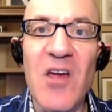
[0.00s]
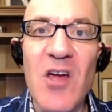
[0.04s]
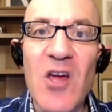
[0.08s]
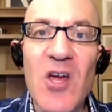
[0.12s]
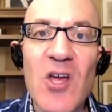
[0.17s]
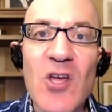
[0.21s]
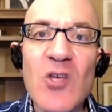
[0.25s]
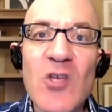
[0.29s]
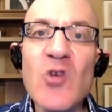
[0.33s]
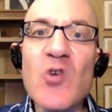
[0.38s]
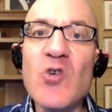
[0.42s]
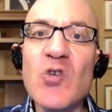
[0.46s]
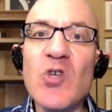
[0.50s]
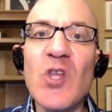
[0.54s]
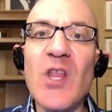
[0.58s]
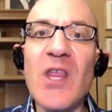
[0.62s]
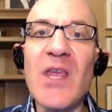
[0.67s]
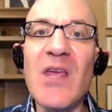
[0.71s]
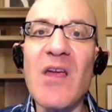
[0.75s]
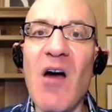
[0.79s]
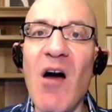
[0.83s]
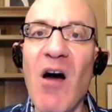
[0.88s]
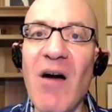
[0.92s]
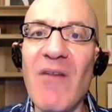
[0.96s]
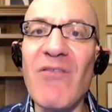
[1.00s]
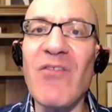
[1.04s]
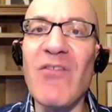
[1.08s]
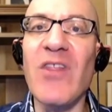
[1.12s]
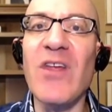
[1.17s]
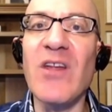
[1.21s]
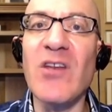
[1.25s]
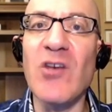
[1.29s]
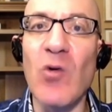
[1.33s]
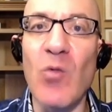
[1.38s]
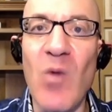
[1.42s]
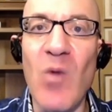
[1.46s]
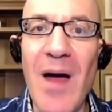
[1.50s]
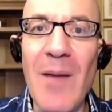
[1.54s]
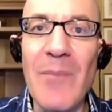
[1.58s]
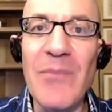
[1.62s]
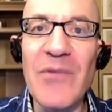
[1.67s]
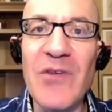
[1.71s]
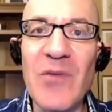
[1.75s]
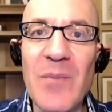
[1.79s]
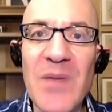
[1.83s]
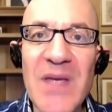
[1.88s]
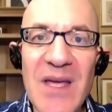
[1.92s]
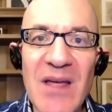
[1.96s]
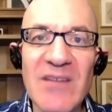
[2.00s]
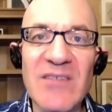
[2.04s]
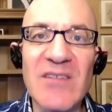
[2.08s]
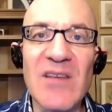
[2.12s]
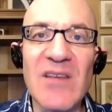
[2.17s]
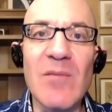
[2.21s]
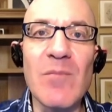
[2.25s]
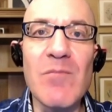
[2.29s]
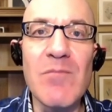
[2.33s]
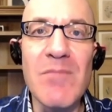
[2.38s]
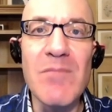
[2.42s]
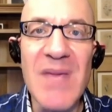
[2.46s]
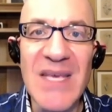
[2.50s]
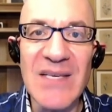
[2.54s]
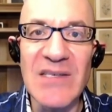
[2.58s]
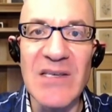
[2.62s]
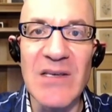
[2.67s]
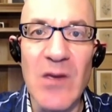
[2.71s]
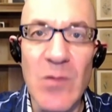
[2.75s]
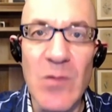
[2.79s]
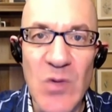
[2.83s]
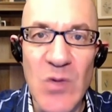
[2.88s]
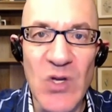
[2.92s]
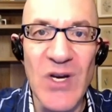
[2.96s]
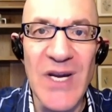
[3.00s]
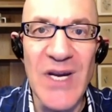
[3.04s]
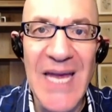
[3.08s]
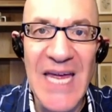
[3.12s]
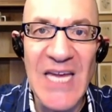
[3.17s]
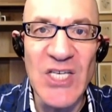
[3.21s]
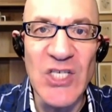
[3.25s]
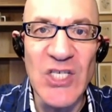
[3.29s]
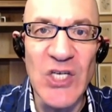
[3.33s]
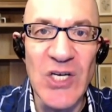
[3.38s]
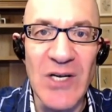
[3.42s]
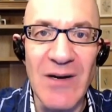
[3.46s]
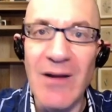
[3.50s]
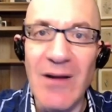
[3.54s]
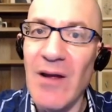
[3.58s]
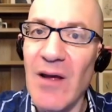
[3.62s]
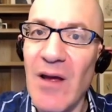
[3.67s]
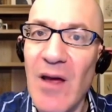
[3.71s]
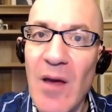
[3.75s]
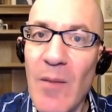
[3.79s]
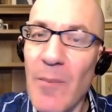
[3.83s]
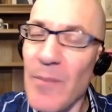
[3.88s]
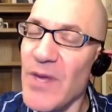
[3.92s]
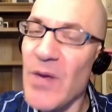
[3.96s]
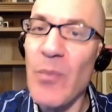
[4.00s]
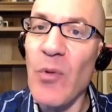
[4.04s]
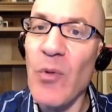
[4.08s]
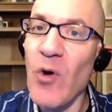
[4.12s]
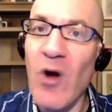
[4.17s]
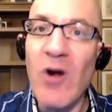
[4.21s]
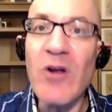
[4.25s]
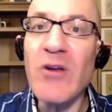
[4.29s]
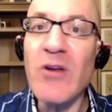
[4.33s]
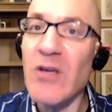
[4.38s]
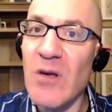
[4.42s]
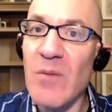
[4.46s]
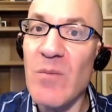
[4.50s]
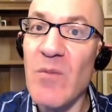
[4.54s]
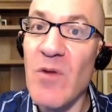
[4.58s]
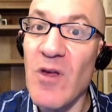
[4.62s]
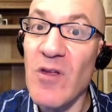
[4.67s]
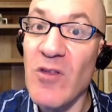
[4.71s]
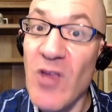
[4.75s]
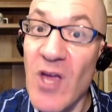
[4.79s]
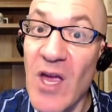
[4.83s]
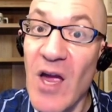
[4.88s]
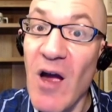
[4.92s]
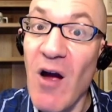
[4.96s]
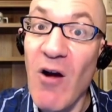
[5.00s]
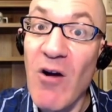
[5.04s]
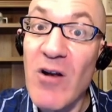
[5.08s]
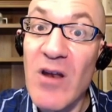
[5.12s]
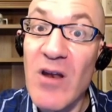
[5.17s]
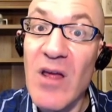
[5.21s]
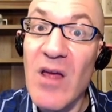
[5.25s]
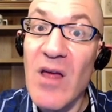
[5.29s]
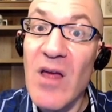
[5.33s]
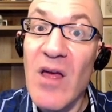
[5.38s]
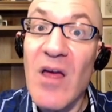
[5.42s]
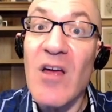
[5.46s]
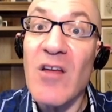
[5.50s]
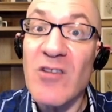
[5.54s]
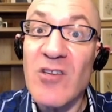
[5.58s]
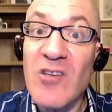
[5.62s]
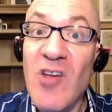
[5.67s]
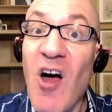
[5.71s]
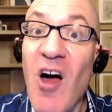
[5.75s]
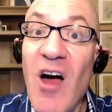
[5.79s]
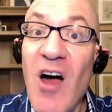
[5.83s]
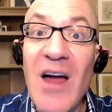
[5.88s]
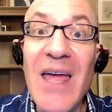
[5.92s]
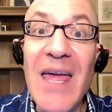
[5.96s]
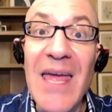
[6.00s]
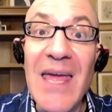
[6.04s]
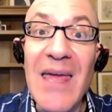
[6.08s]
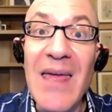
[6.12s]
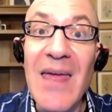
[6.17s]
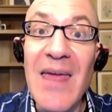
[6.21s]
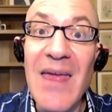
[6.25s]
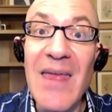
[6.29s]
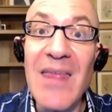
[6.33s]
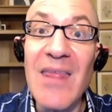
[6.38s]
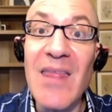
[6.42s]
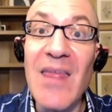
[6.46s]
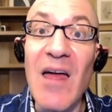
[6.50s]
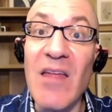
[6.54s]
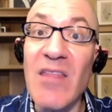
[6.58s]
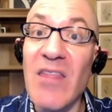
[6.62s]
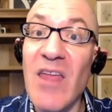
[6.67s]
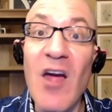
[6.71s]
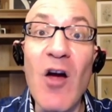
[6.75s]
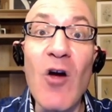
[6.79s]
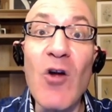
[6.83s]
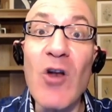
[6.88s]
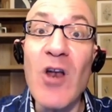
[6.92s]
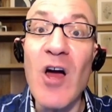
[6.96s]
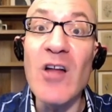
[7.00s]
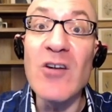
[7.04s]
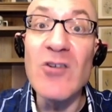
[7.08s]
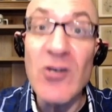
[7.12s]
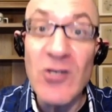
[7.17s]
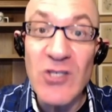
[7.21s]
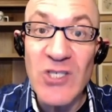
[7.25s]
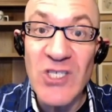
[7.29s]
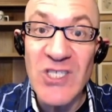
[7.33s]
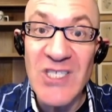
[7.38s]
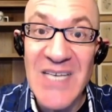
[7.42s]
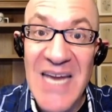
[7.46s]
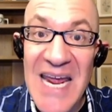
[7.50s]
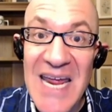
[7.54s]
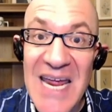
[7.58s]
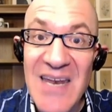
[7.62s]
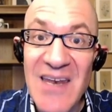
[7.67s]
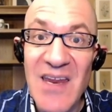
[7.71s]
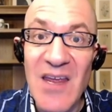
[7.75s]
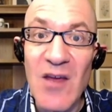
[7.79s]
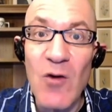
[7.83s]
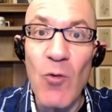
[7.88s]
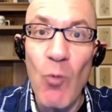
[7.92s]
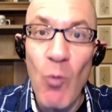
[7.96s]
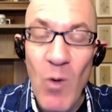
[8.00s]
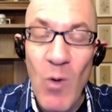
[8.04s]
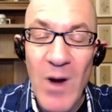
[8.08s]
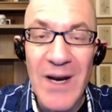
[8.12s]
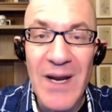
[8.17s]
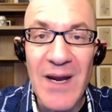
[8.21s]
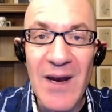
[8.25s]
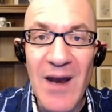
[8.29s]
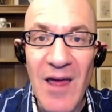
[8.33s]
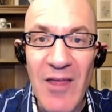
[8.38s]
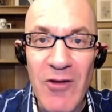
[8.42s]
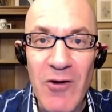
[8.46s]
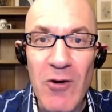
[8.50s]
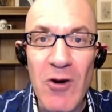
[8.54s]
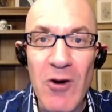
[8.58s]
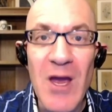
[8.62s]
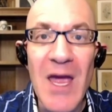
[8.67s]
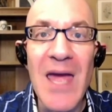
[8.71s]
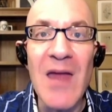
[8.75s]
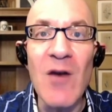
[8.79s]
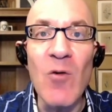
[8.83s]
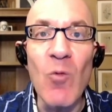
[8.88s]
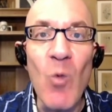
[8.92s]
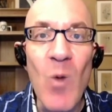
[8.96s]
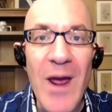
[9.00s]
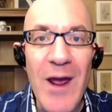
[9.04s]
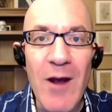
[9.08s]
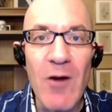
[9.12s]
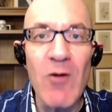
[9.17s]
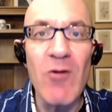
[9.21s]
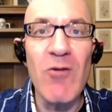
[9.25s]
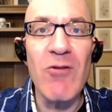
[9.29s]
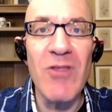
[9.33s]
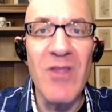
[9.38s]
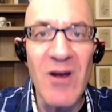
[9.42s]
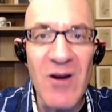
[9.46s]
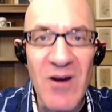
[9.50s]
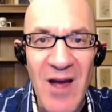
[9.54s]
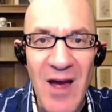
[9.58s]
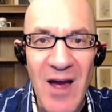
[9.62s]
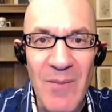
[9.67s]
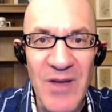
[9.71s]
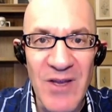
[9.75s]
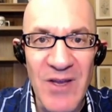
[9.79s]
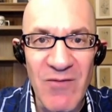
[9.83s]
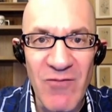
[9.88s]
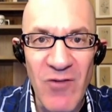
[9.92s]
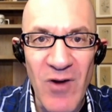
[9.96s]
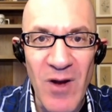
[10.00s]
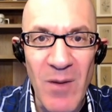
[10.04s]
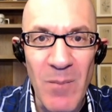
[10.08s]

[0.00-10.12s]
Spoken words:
Usually conflict erupts because of miscommunication. People aren't talking, they aren't understanding one another and where they're coming from.